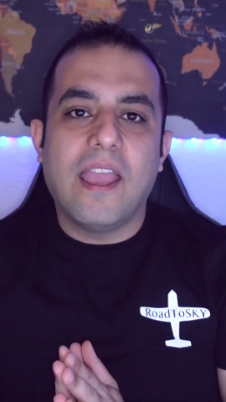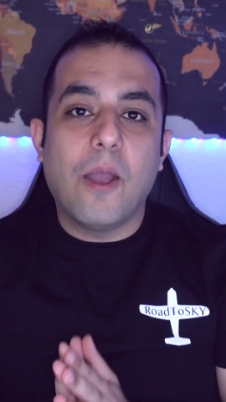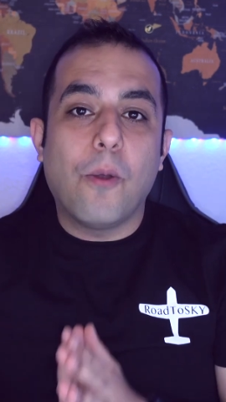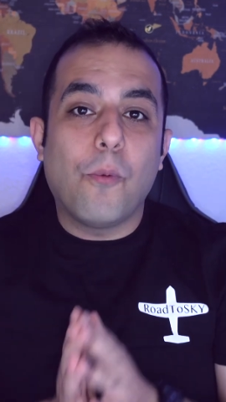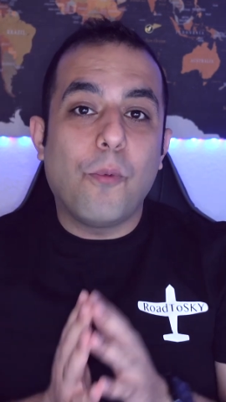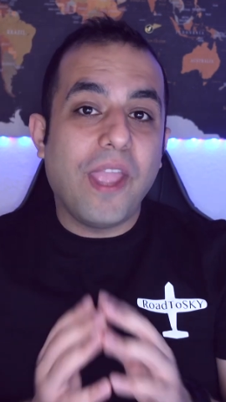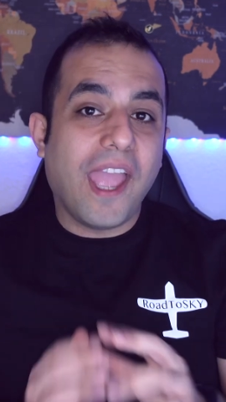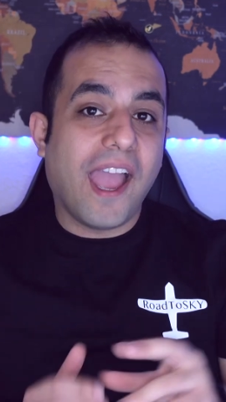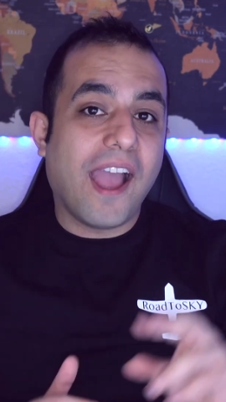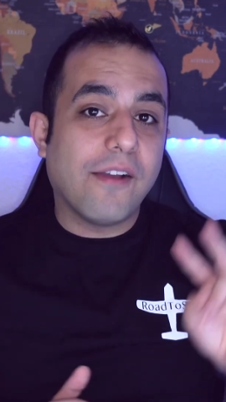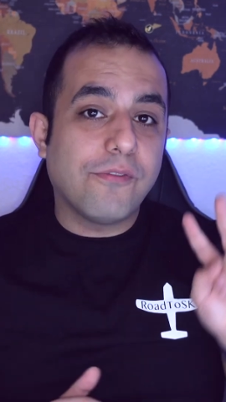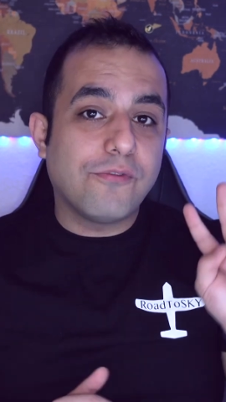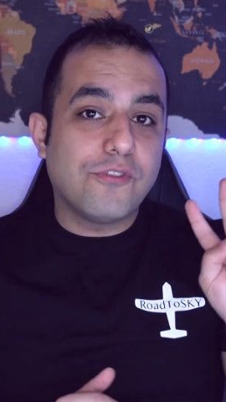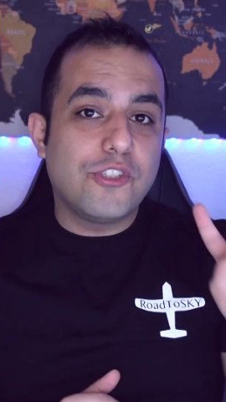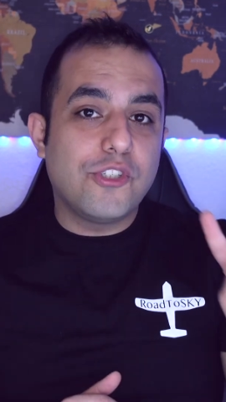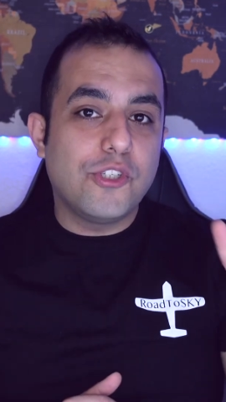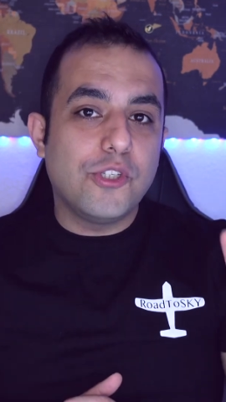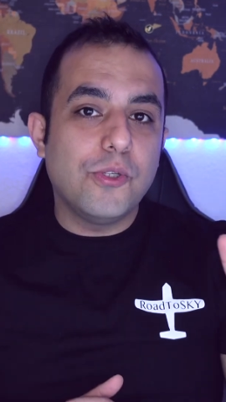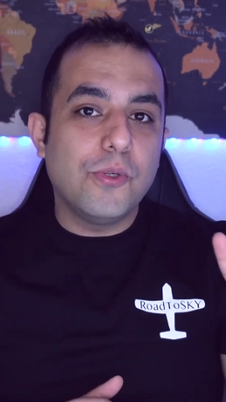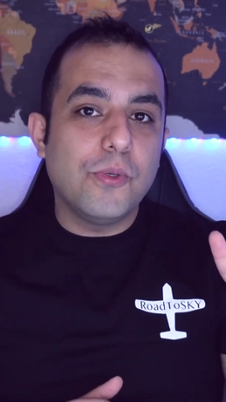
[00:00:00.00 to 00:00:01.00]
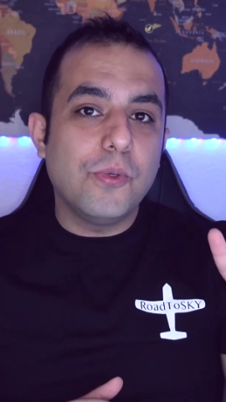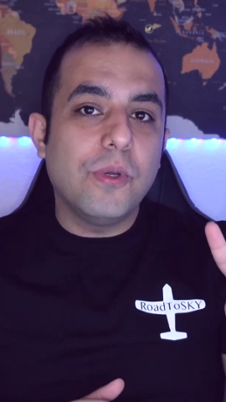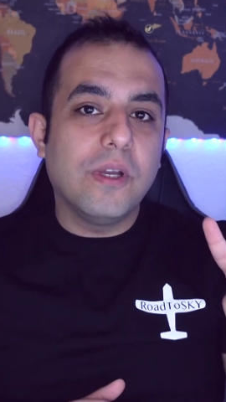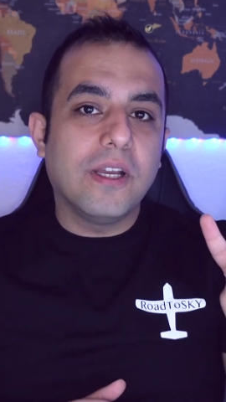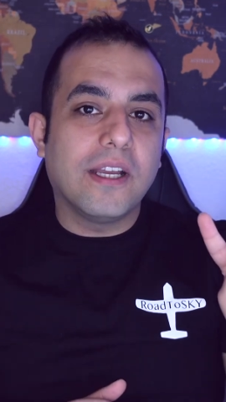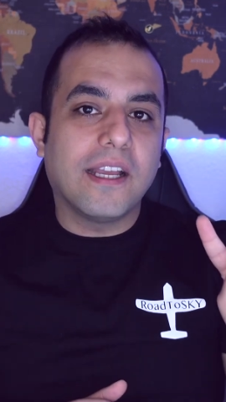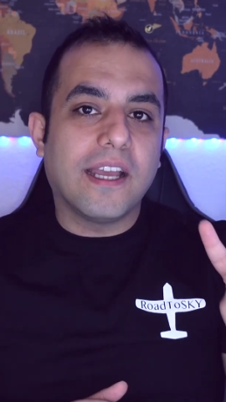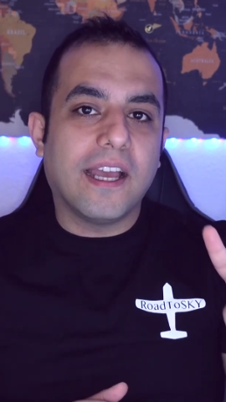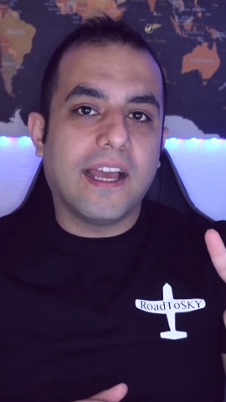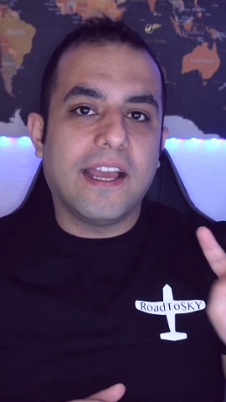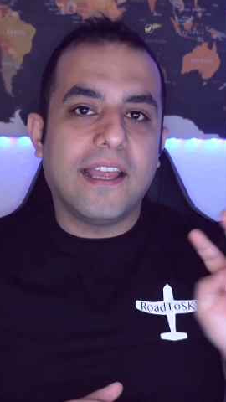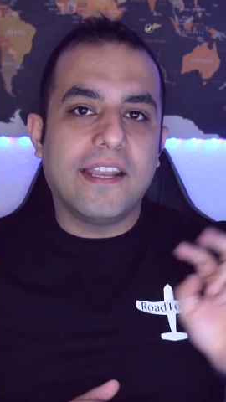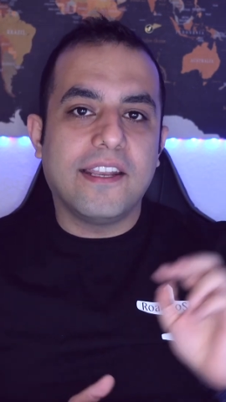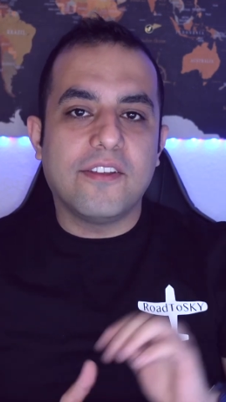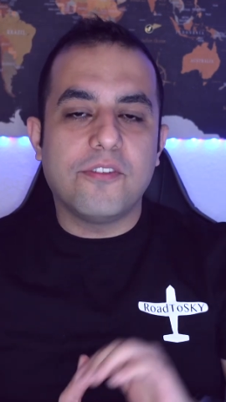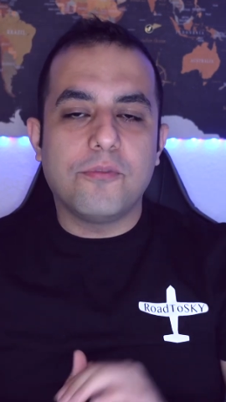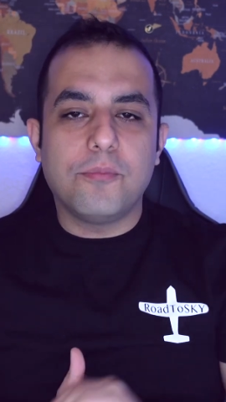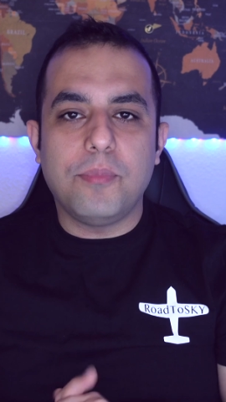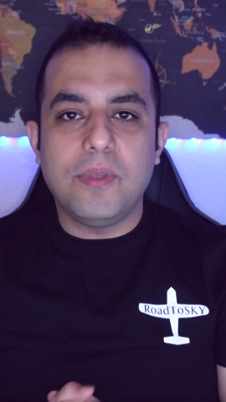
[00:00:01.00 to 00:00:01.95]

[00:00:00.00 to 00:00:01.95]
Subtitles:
We have two kind of